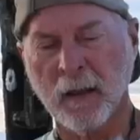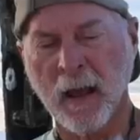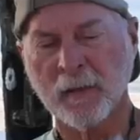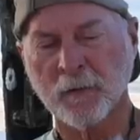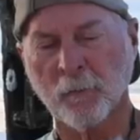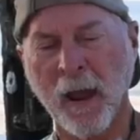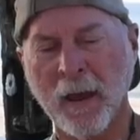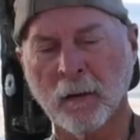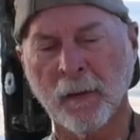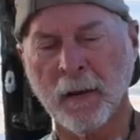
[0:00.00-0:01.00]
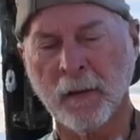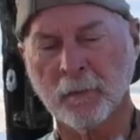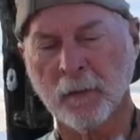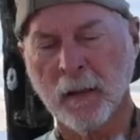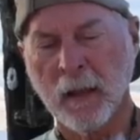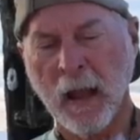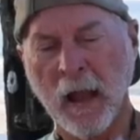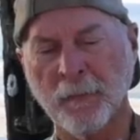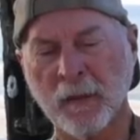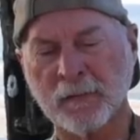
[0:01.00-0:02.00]
It has a rattle in it.
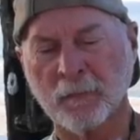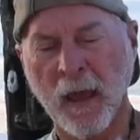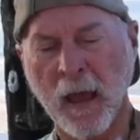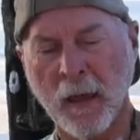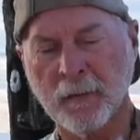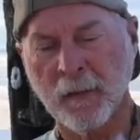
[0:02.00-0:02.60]
And this lead,